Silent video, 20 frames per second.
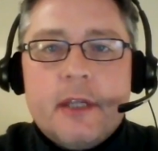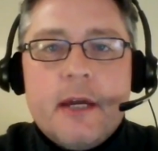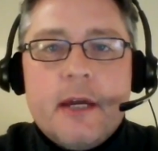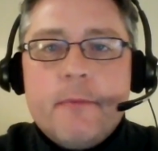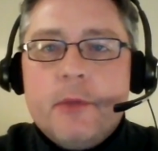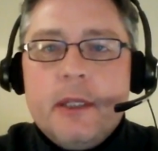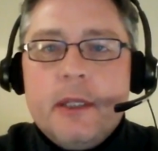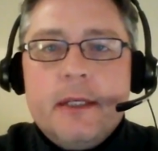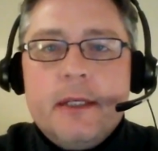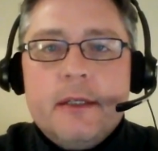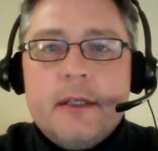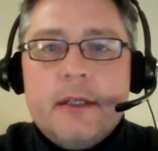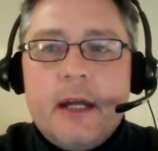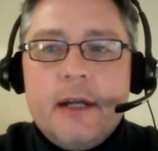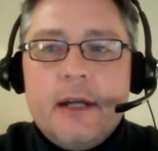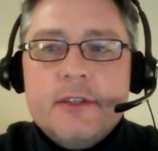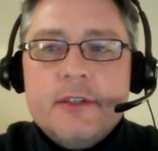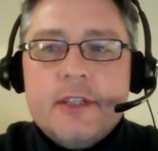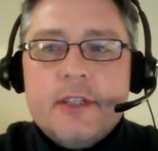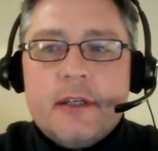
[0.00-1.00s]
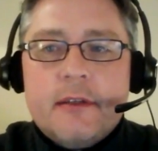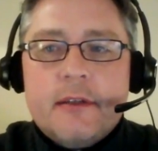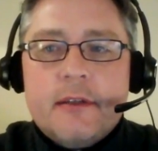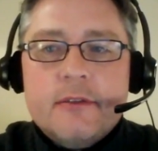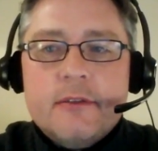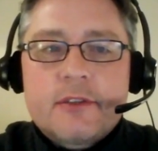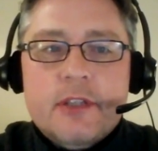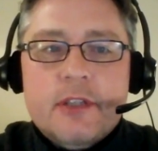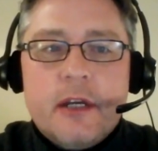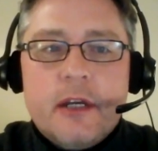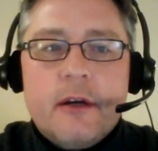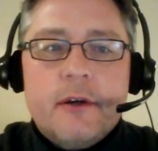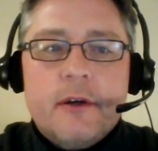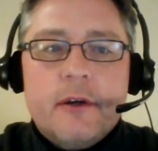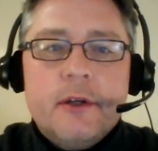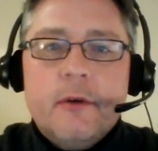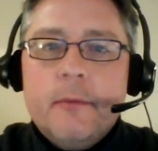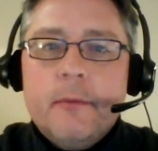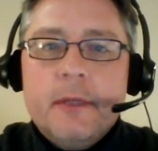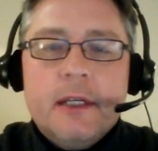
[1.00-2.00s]
they have plenty of guys that can scare
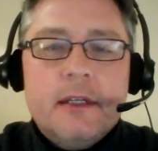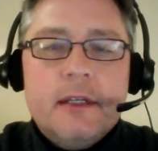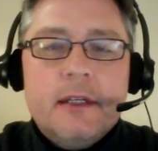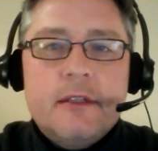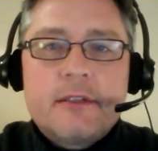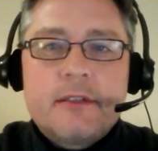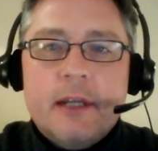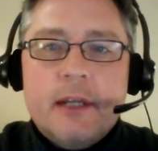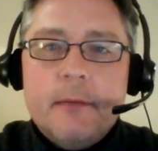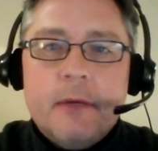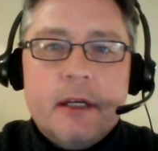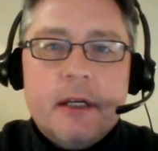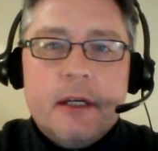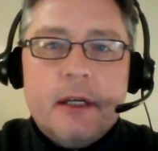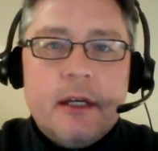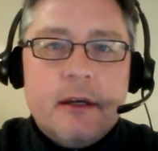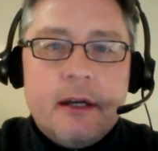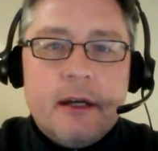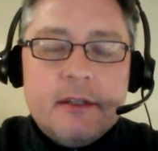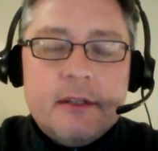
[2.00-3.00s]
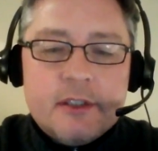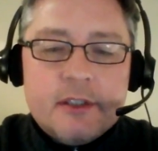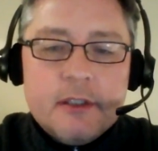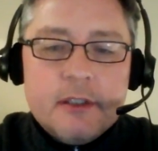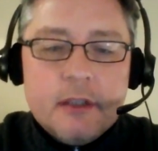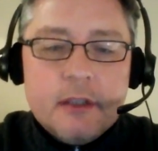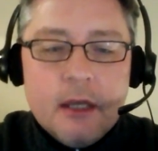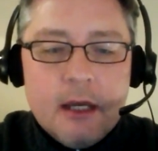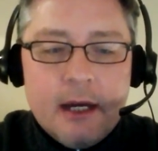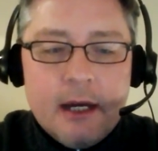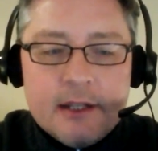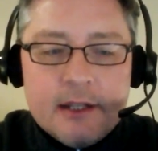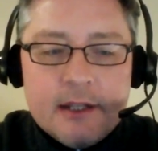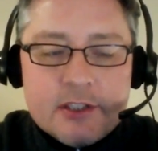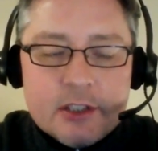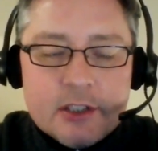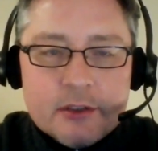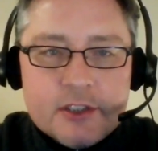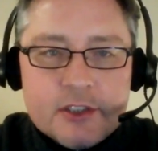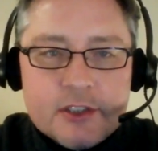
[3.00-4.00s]
you. I mean, anytime I
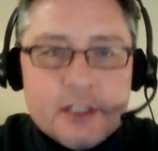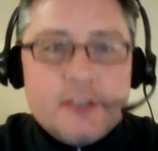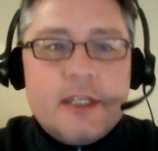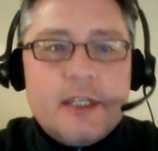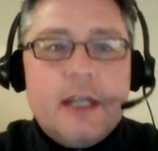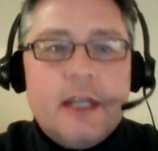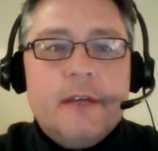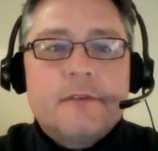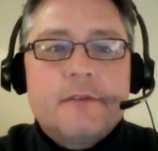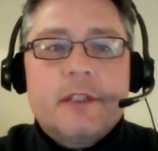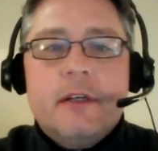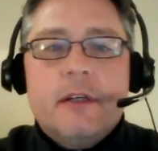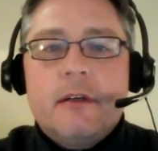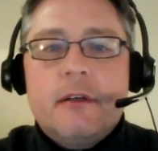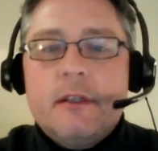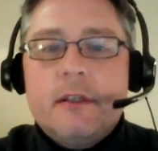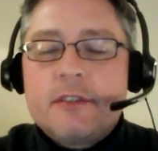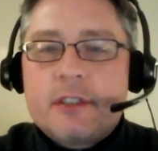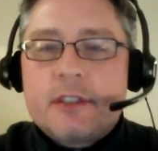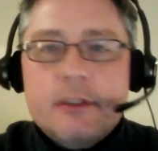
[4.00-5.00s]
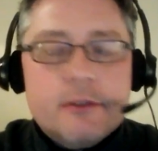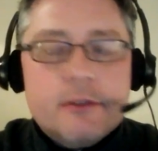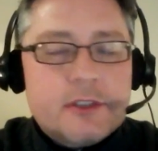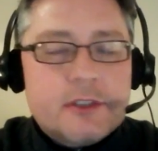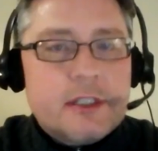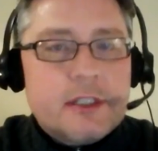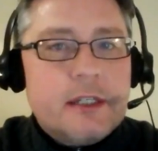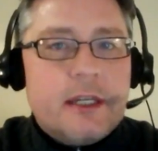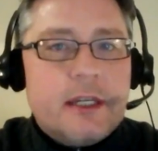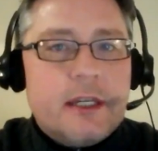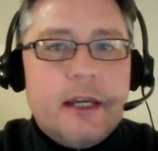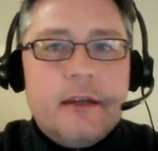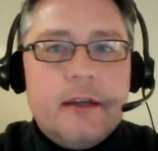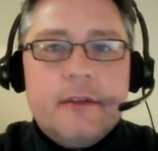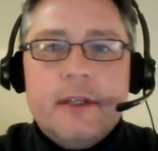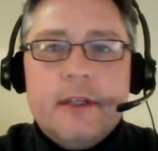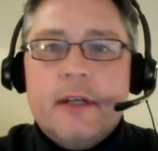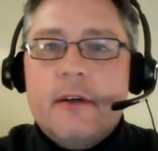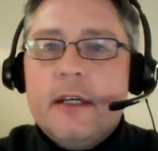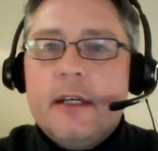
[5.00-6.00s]
still see Taves there, and I still see
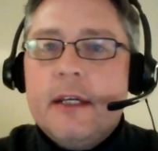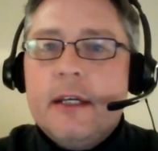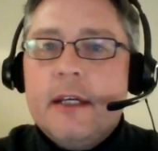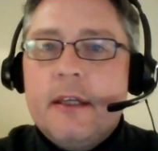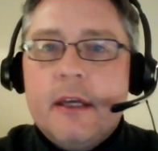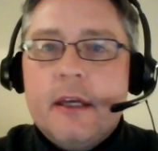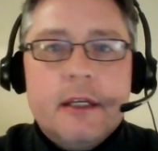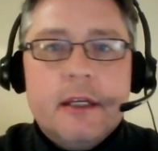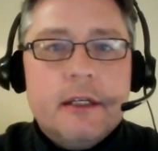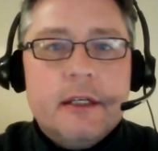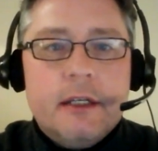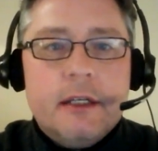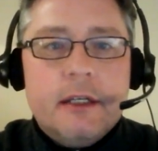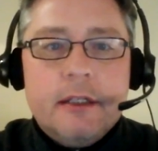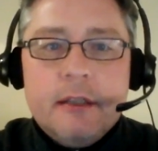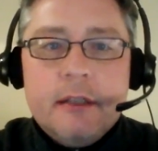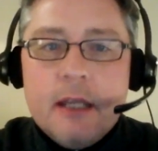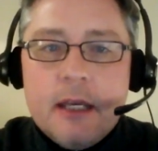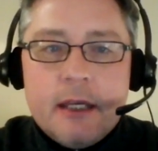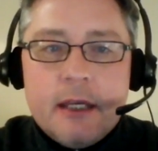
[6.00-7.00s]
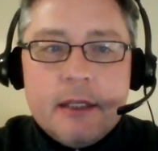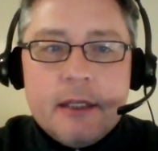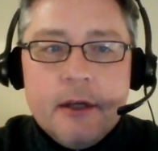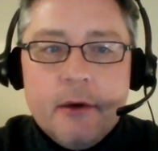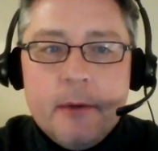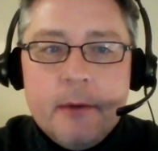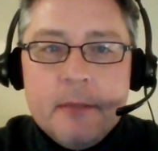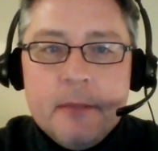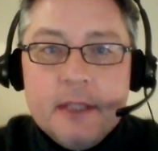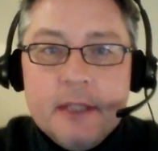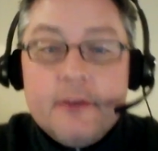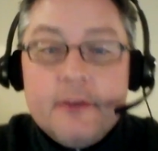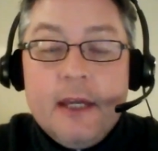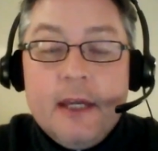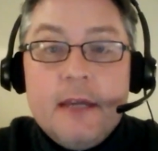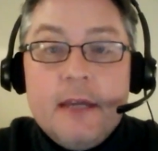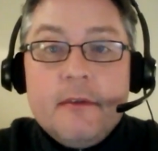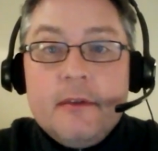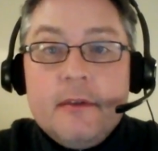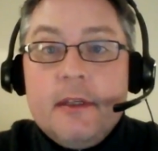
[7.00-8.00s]
Kane there, and they,
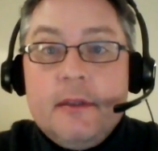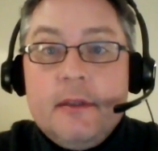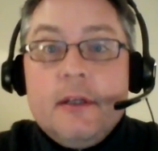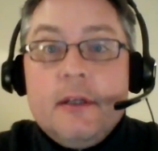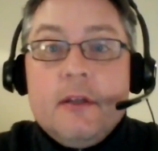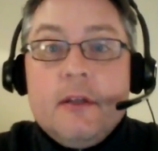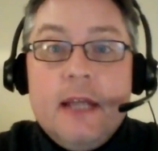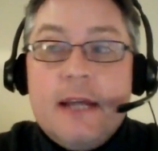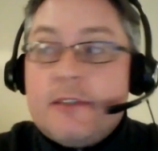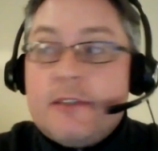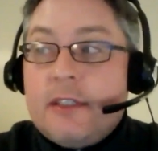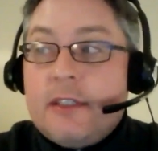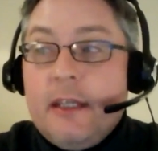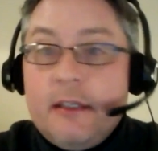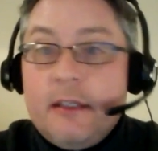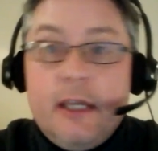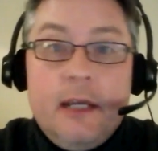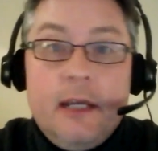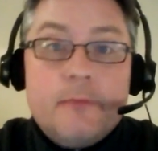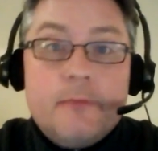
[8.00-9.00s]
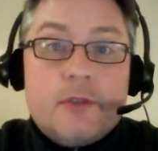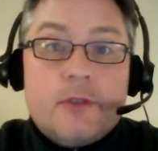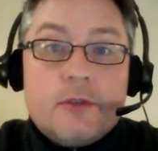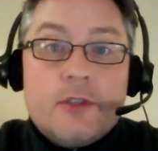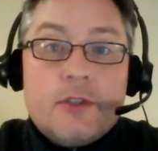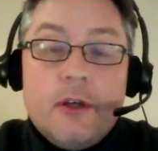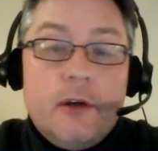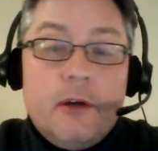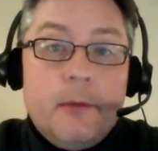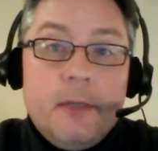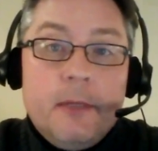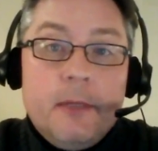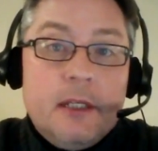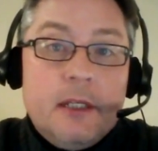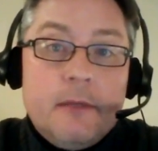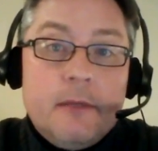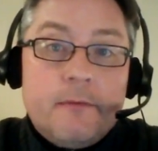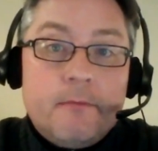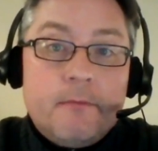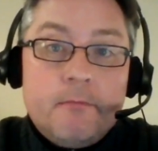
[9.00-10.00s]
in their last 10 games or so, I
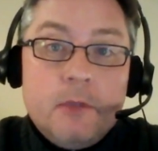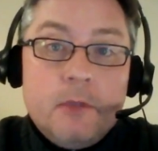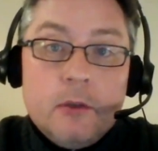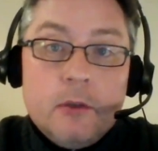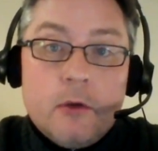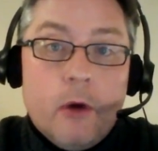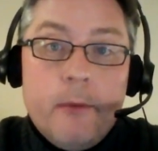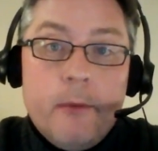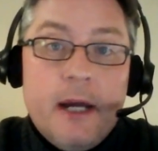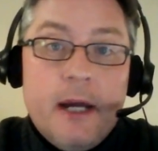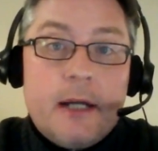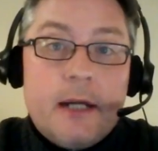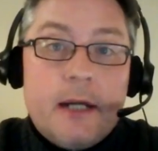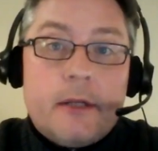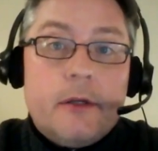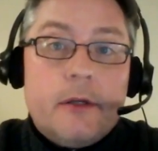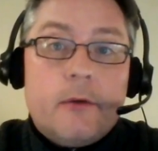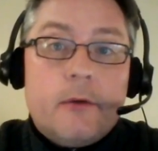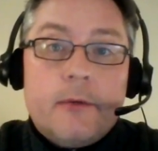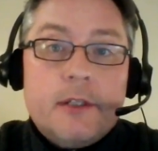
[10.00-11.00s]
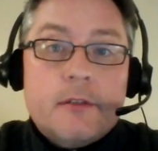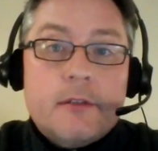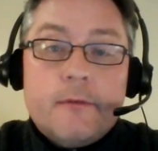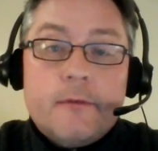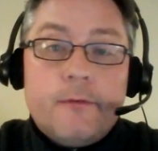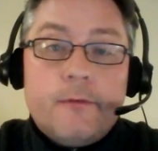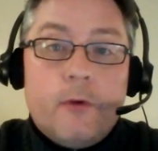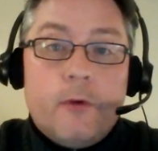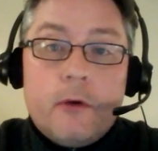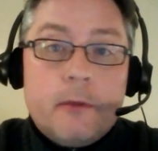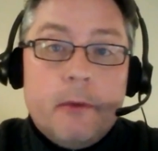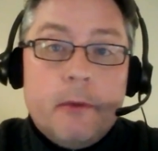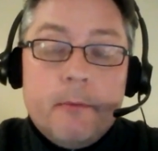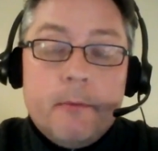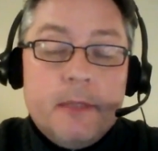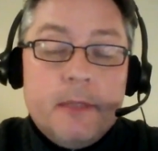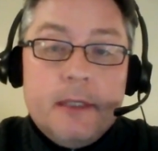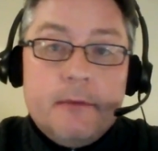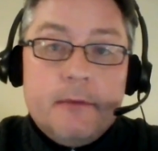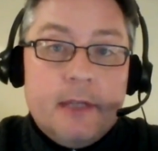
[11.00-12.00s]
mean, if you go back in their recent form, I
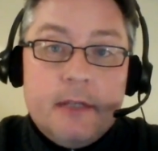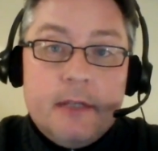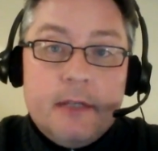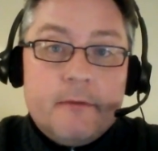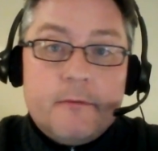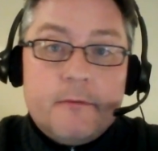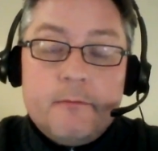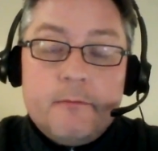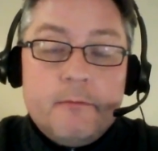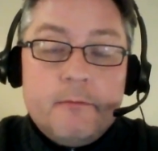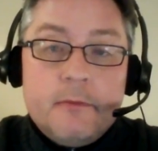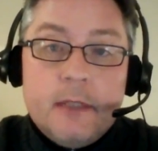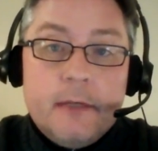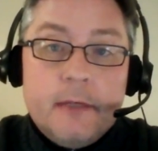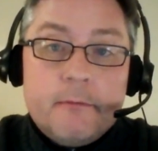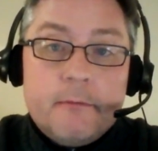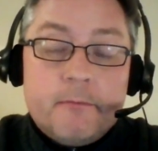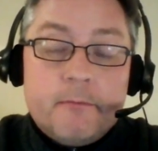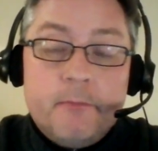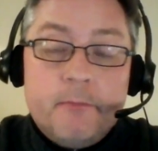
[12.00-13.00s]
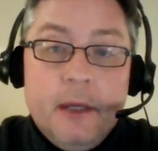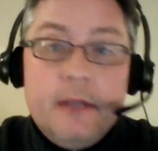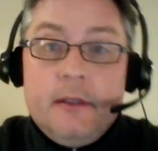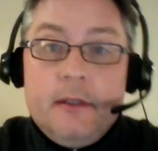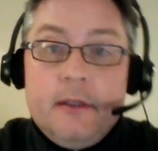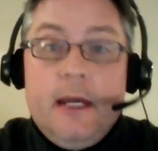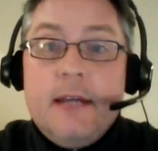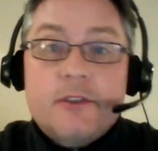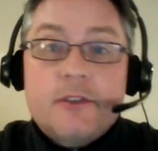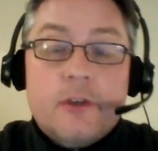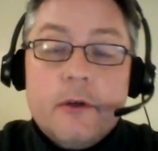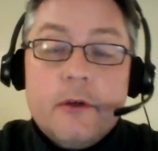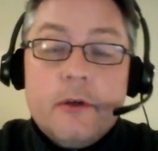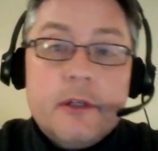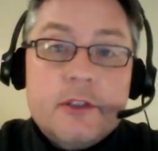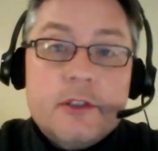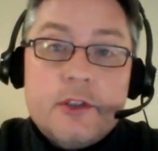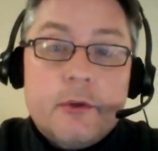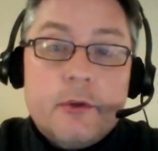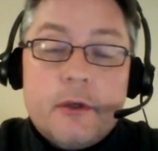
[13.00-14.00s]
mean, they've been as
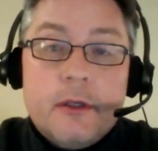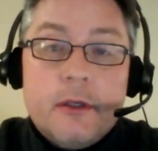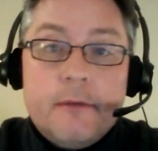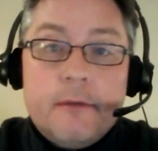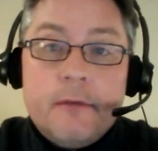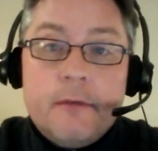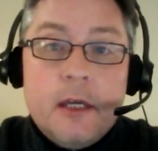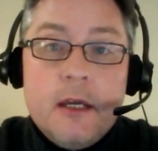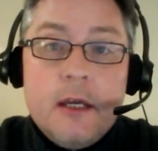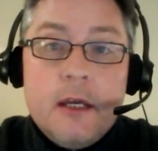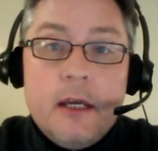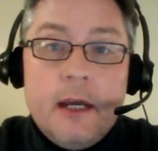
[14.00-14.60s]
good as you could have